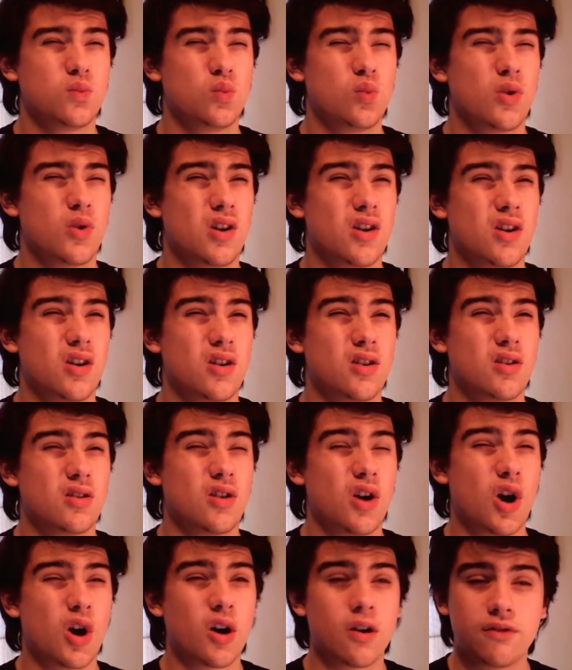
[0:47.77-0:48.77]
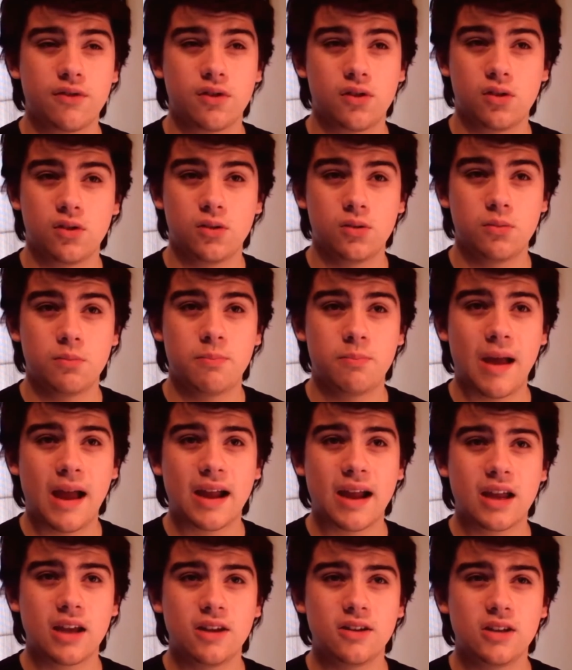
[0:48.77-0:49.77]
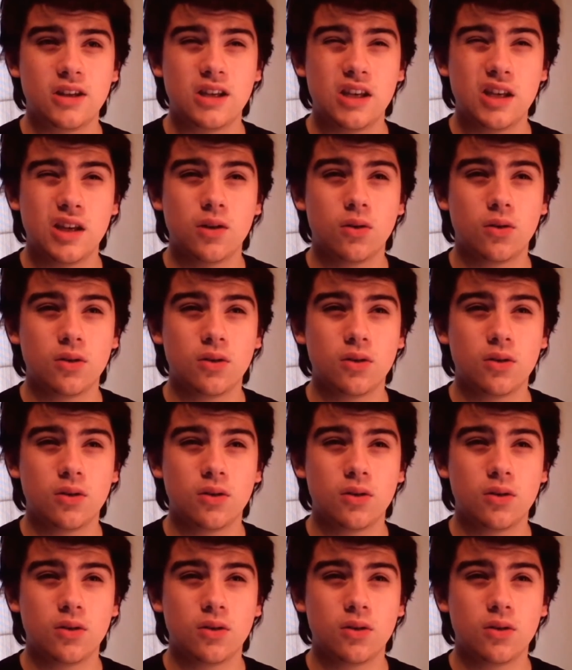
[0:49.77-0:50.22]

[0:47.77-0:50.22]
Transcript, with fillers: were hurtful back in ye old